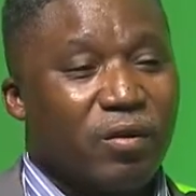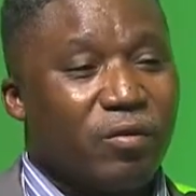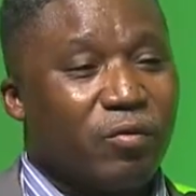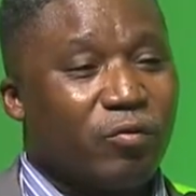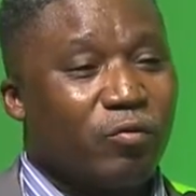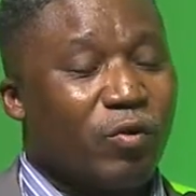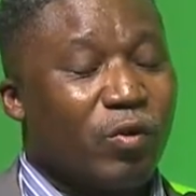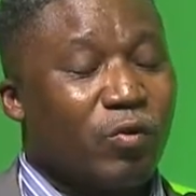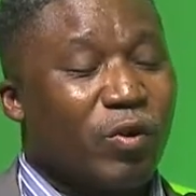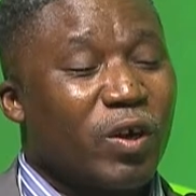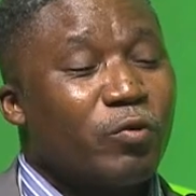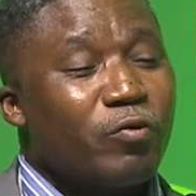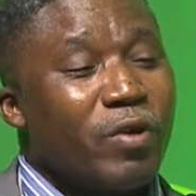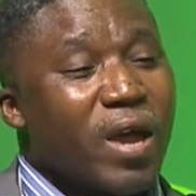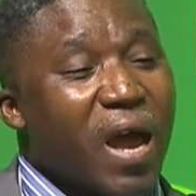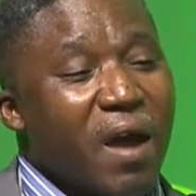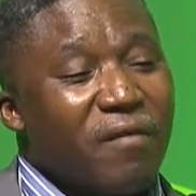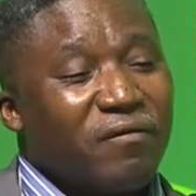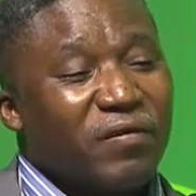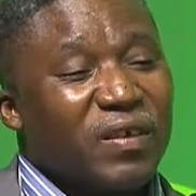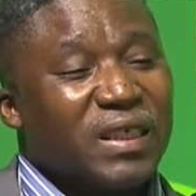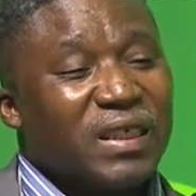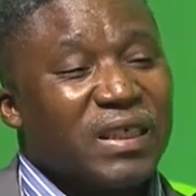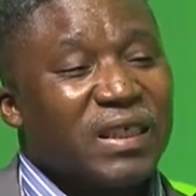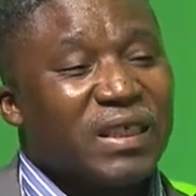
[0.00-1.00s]
what we
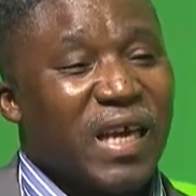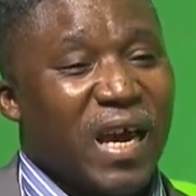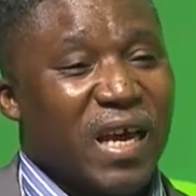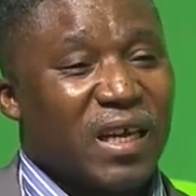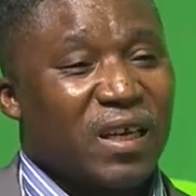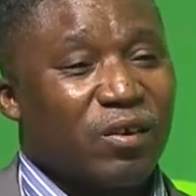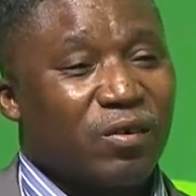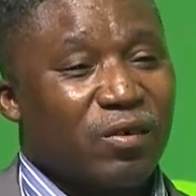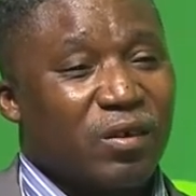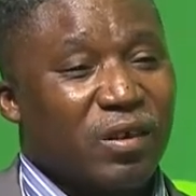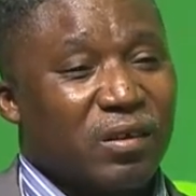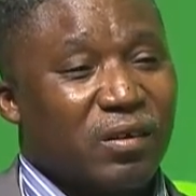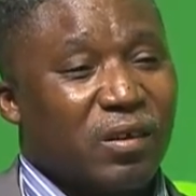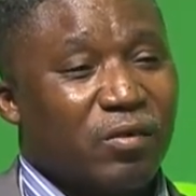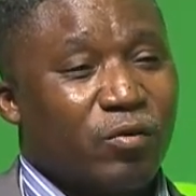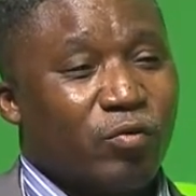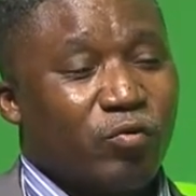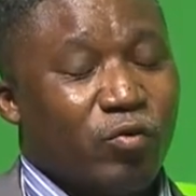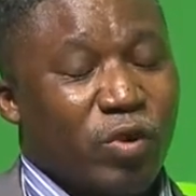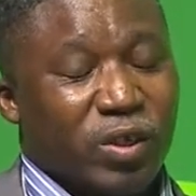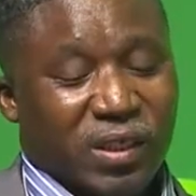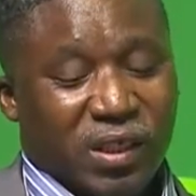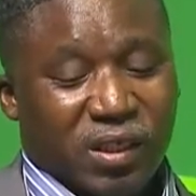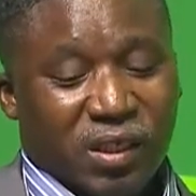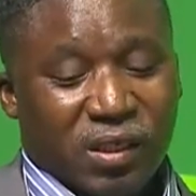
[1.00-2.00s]
haven't done,
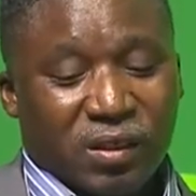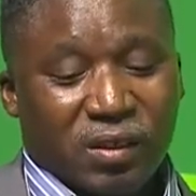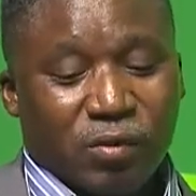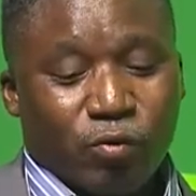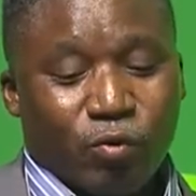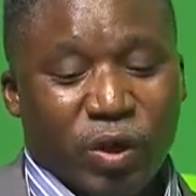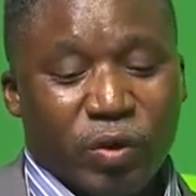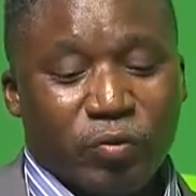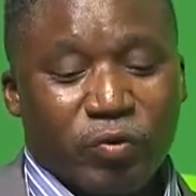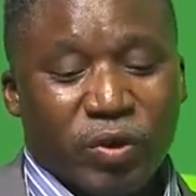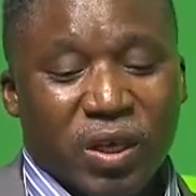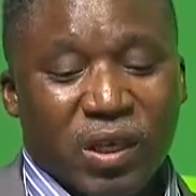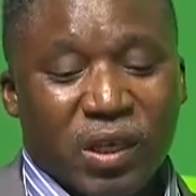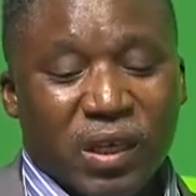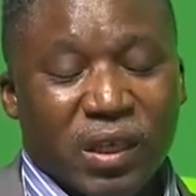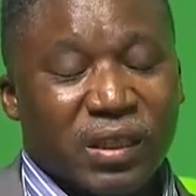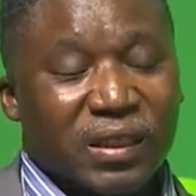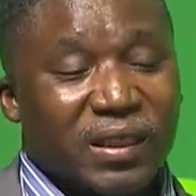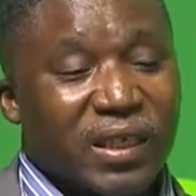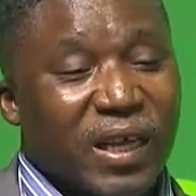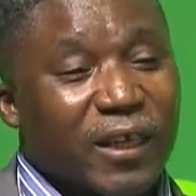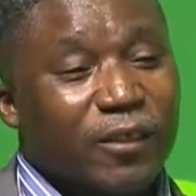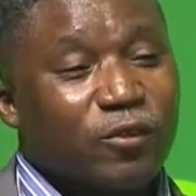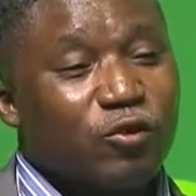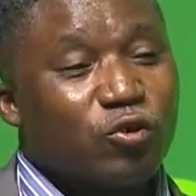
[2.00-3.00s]
what we
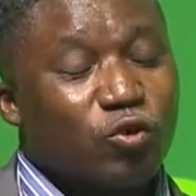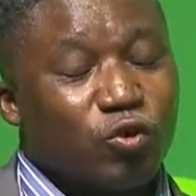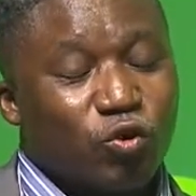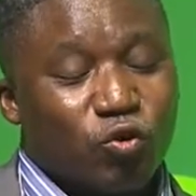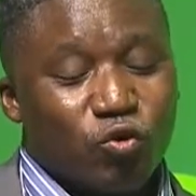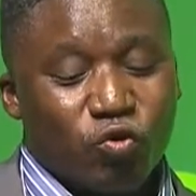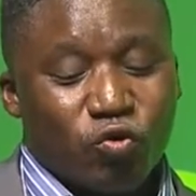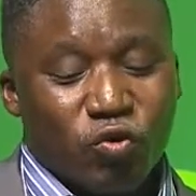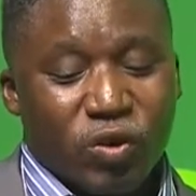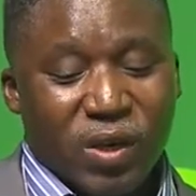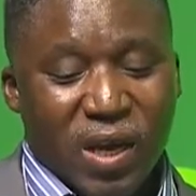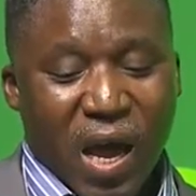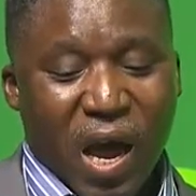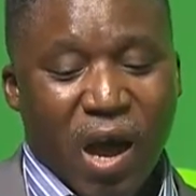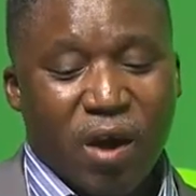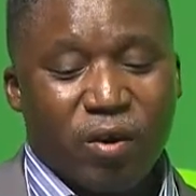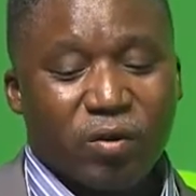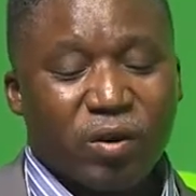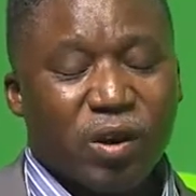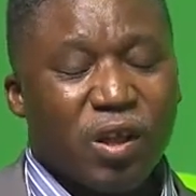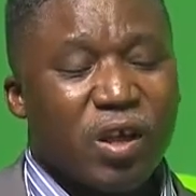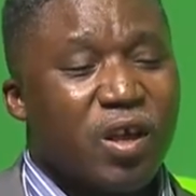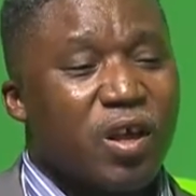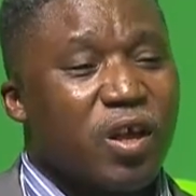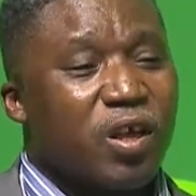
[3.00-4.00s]
intend to do
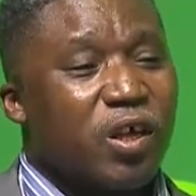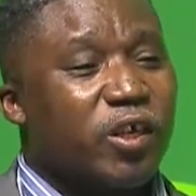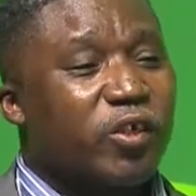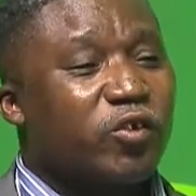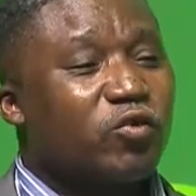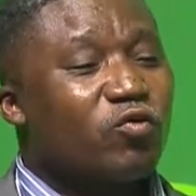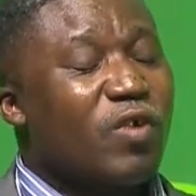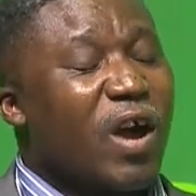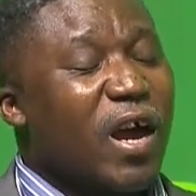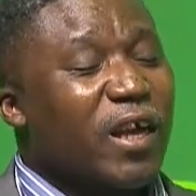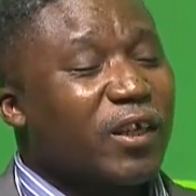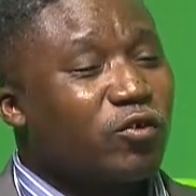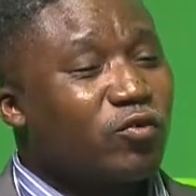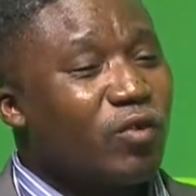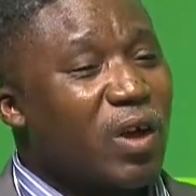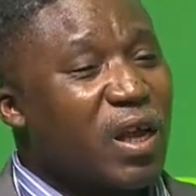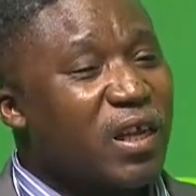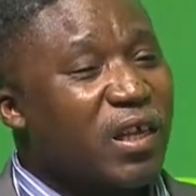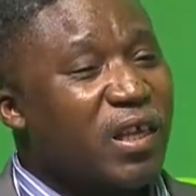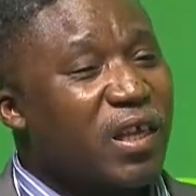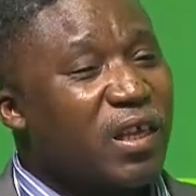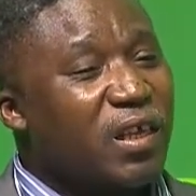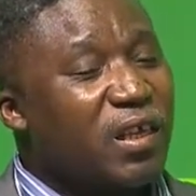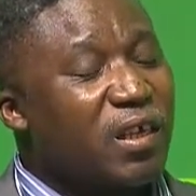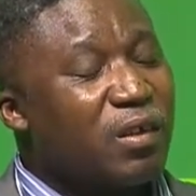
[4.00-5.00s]
now is to
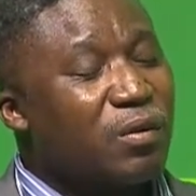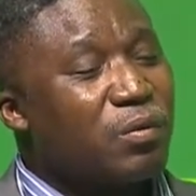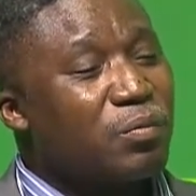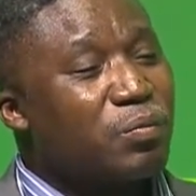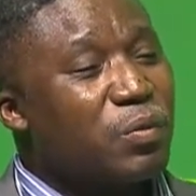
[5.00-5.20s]
actually